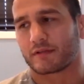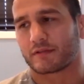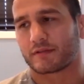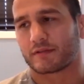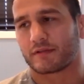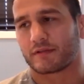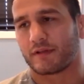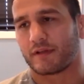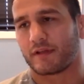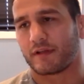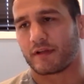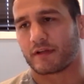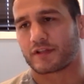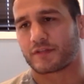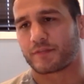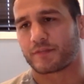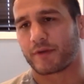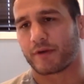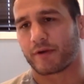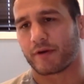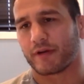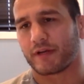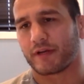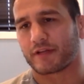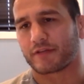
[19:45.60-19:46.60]
the
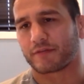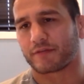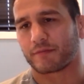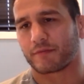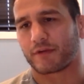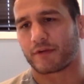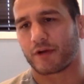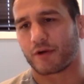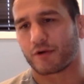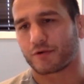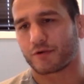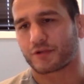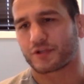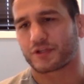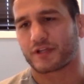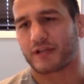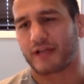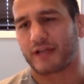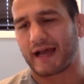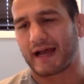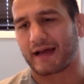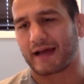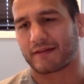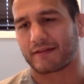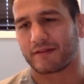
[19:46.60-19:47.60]
experience from coach
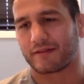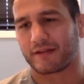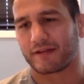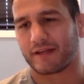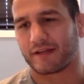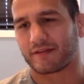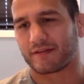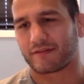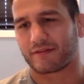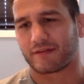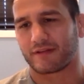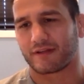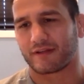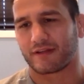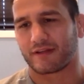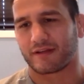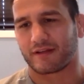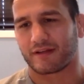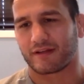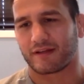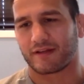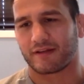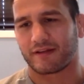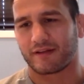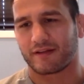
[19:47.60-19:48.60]
to athlete
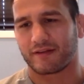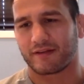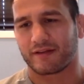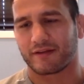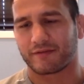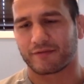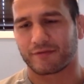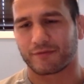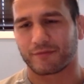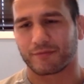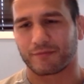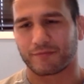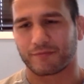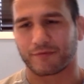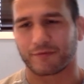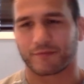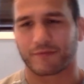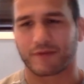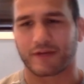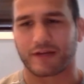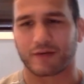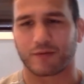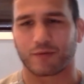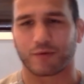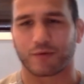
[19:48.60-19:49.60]
and then from
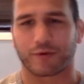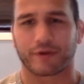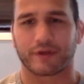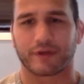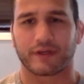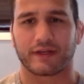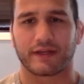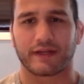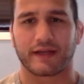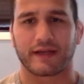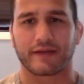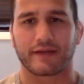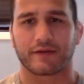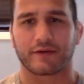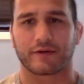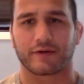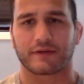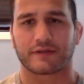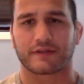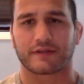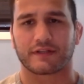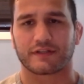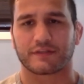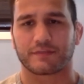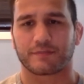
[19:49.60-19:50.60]
kind of working together,
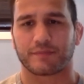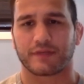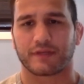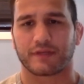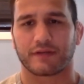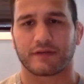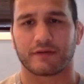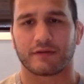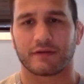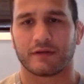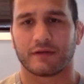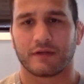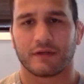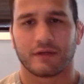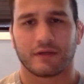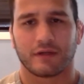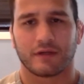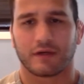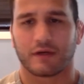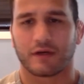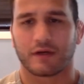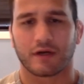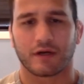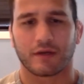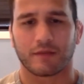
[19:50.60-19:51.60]
it's been,
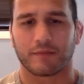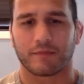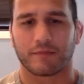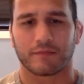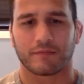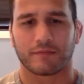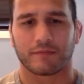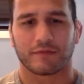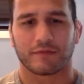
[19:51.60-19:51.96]
there's